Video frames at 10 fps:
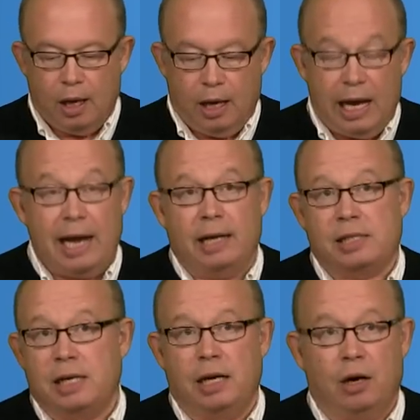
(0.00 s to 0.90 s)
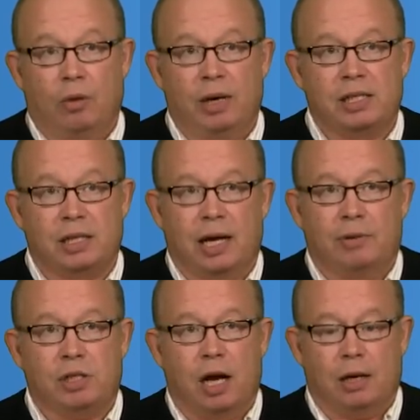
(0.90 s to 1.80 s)
And a CEO recently I
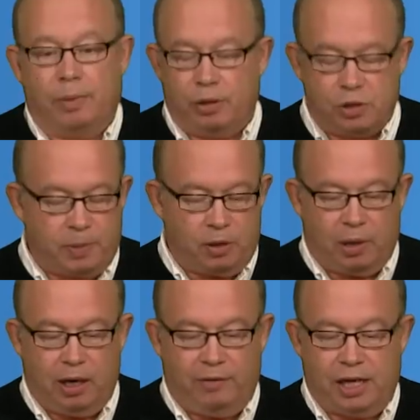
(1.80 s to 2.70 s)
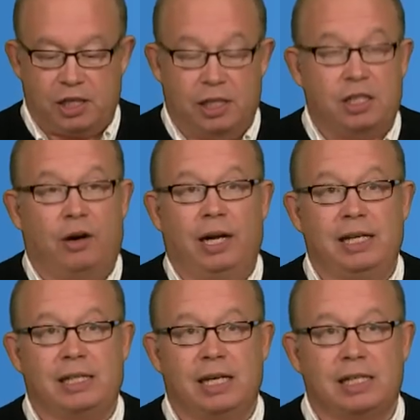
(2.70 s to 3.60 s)
was talking with who's been doing innovation engineering, he
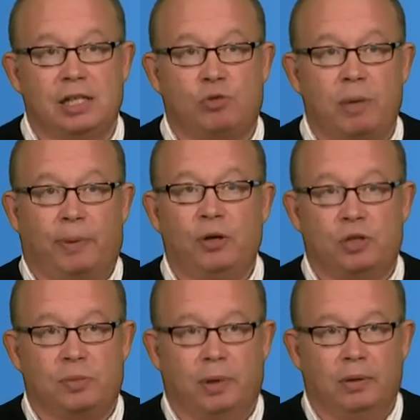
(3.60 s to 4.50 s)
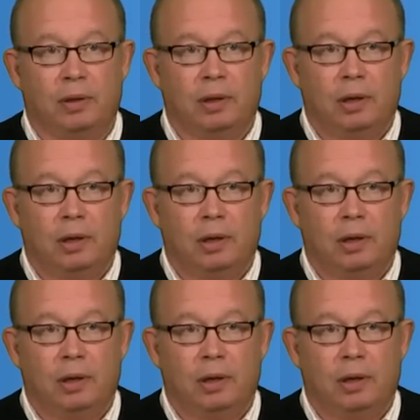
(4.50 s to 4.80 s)
says it's reproducible.